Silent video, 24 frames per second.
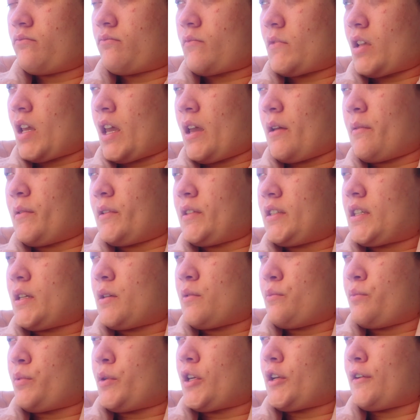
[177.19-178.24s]
he was a
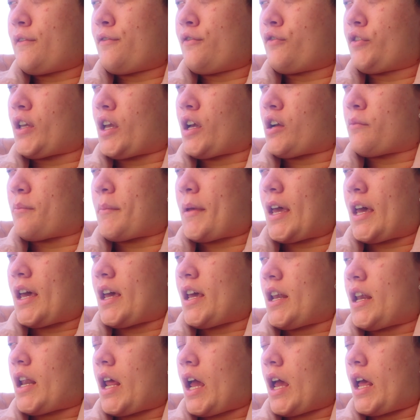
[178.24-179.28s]
beautiful young
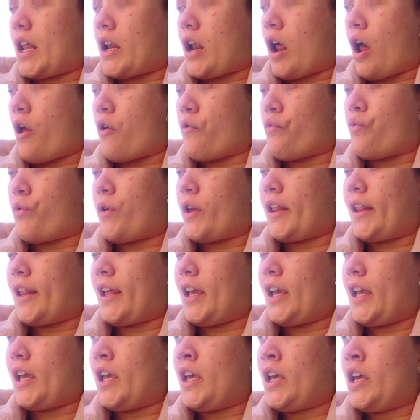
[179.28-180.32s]
man, and I
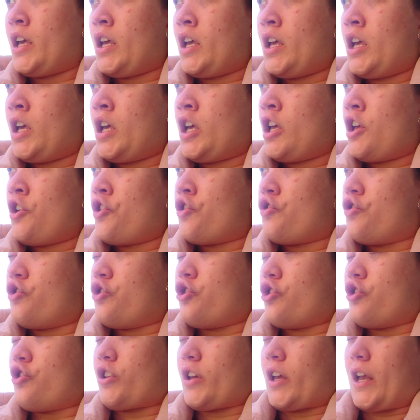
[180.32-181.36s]
really
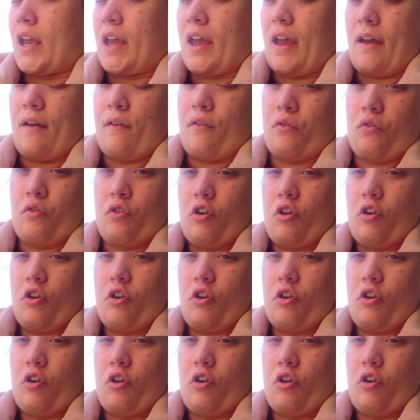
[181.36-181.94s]
do care for